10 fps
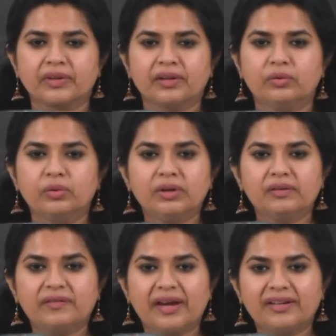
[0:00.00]
Google
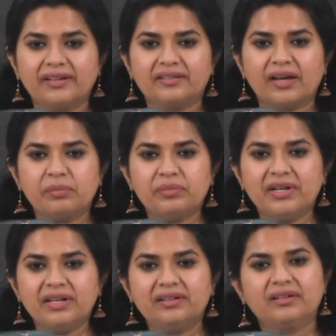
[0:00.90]
Finance
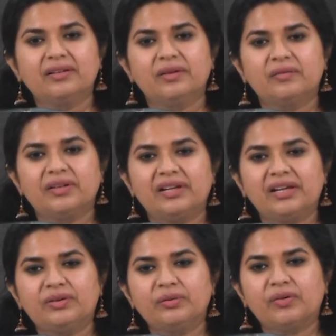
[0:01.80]
Update will
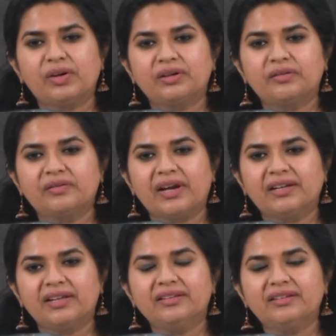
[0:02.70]
let you follow
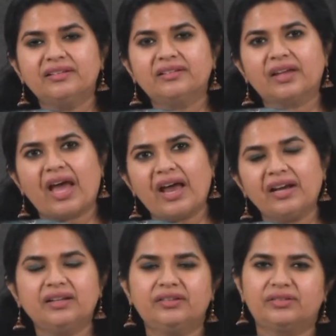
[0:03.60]
finances
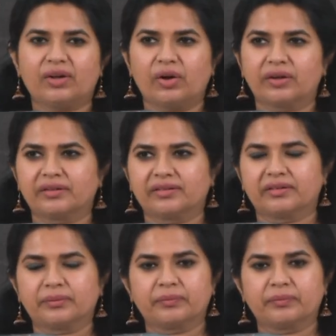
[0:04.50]
and stocks.